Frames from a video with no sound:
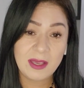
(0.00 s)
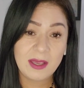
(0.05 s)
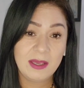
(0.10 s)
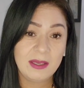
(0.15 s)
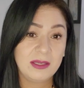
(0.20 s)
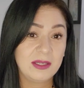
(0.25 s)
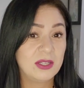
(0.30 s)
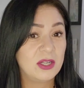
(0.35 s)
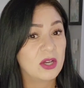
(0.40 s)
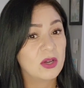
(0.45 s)

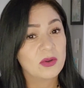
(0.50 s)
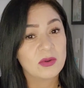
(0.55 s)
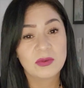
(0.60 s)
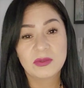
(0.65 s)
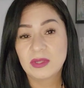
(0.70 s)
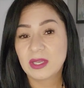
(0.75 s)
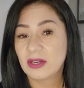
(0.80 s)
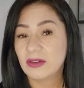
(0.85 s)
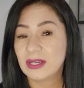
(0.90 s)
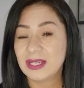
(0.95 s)
You know,
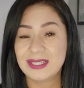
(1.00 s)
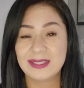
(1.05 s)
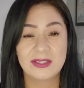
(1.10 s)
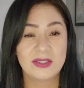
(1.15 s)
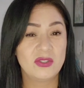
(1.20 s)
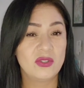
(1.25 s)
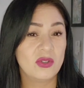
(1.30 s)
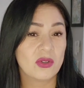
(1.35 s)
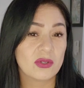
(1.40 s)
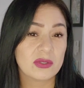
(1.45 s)
there is
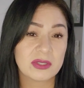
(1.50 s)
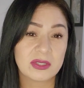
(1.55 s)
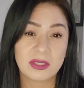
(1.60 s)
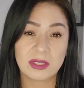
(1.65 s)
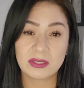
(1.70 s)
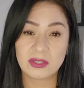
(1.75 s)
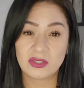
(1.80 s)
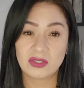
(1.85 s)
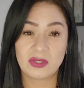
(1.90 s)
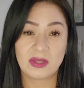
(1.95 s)
no
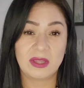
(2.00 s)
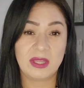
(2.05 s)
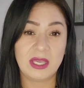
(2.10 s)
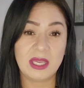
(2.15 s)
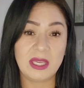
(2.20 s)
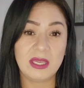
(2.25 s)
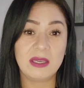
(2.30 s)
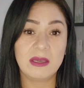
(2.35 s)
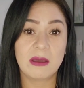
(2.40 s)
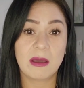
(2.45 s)
such
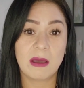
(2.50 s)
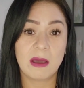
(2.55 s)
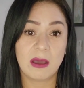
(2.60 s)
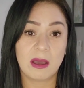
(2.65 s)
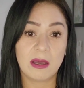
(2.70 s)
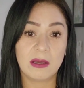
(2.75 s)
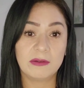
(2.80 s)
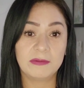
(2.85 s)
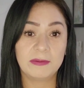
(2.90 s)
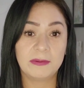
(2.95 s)
thing
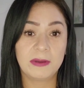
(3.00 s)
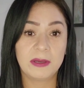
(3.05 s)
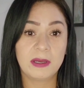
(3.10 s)
of